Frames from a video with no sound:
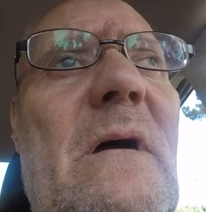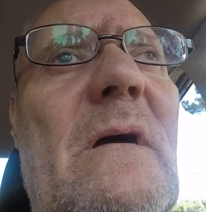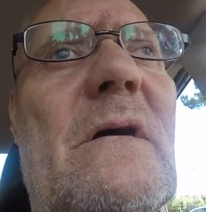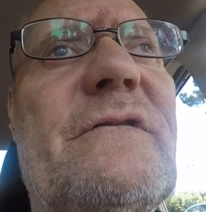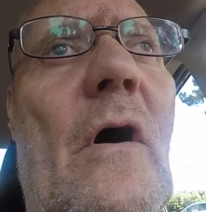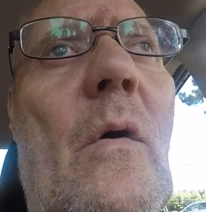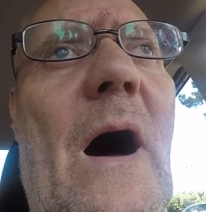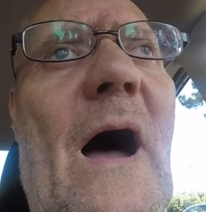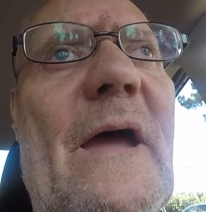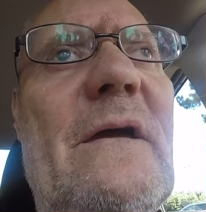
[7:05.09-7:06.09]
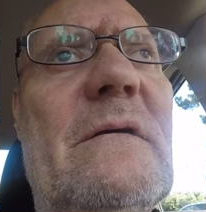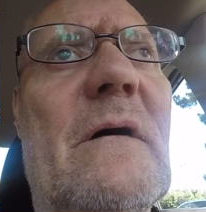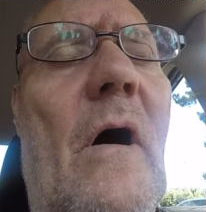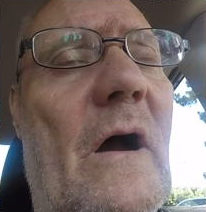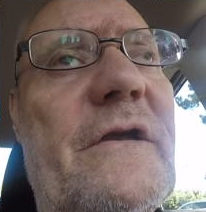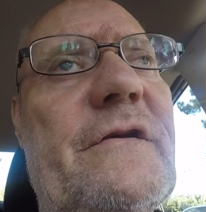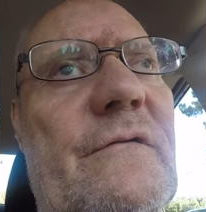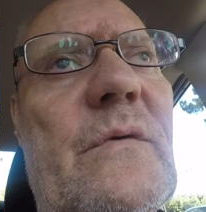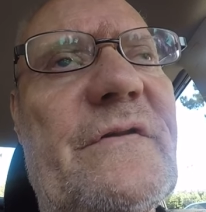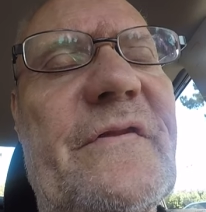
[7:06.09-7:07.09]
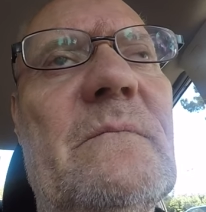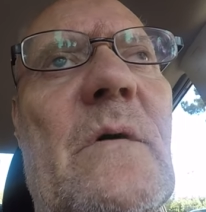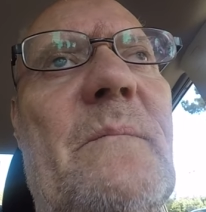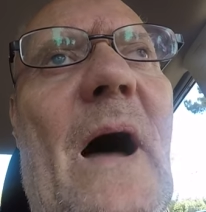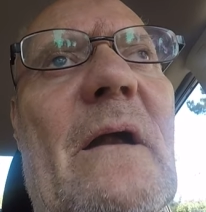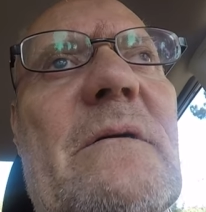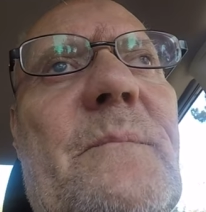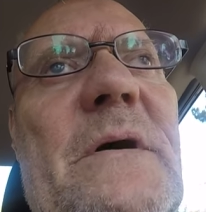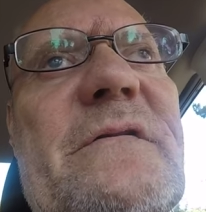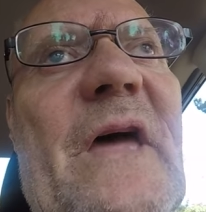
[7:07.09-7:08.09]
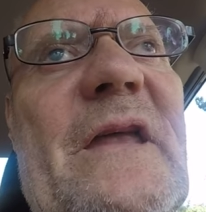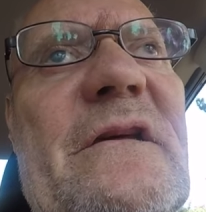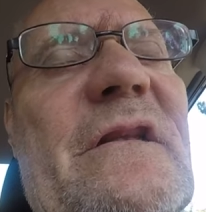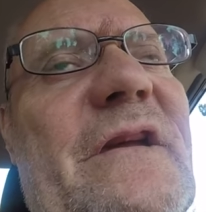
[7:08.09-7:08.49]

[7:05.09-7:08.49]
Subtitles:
So I argued with them about it, but they didn't